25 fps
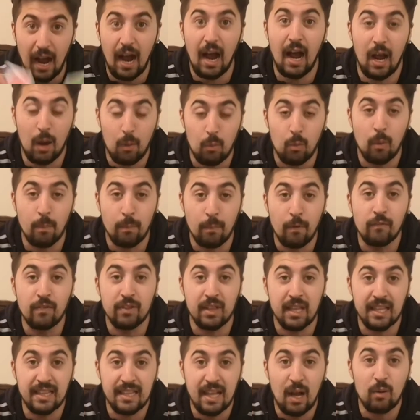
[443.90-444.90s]
I will put the
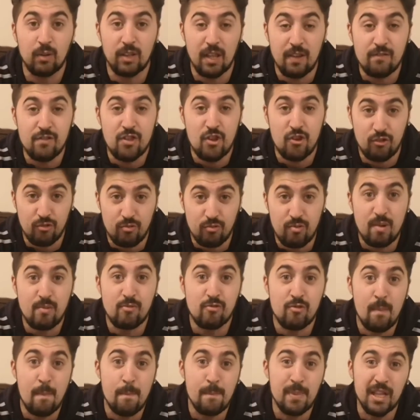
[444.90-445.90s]
link down in the
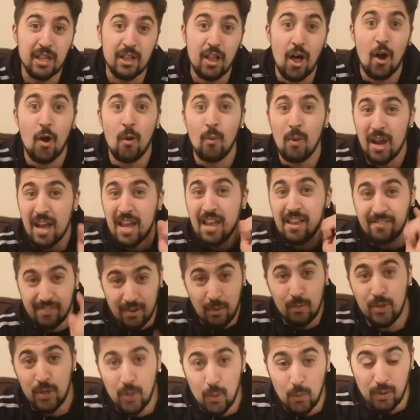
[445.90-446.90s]
description below
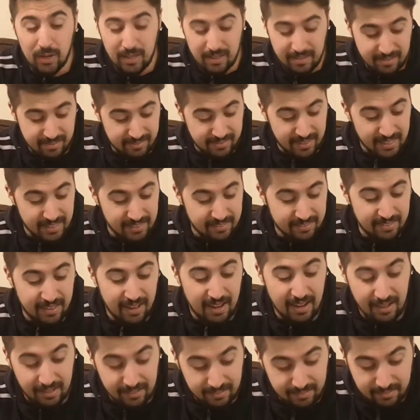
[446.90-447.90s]
so you can see
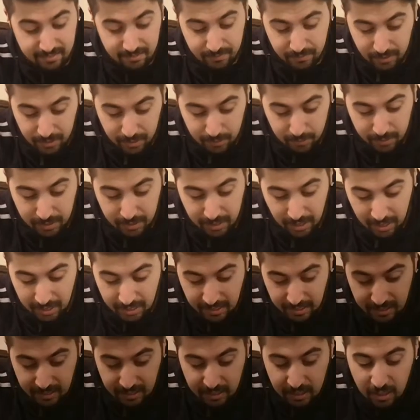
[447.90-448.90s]
that.
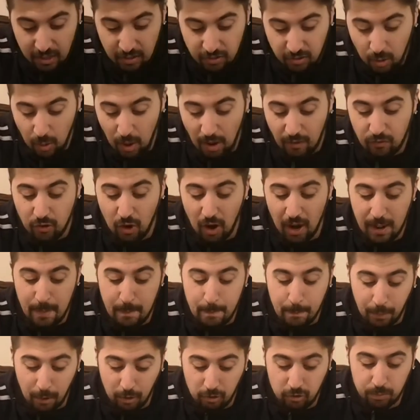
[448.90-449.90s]
Okay. So I've got
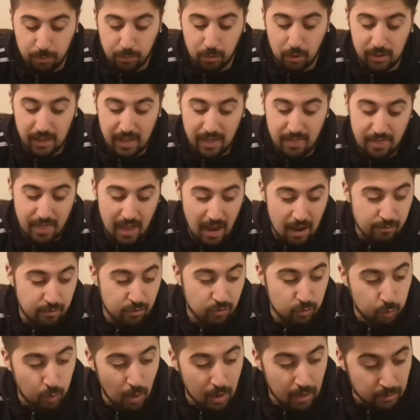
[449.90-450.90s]
Impossible in there
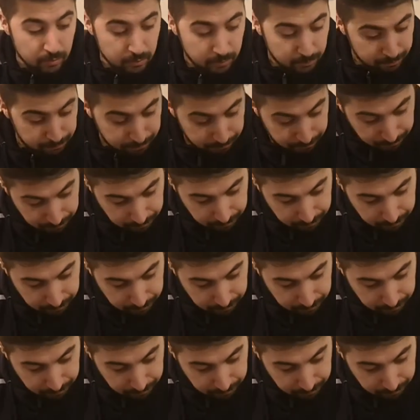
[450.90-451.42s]
as well.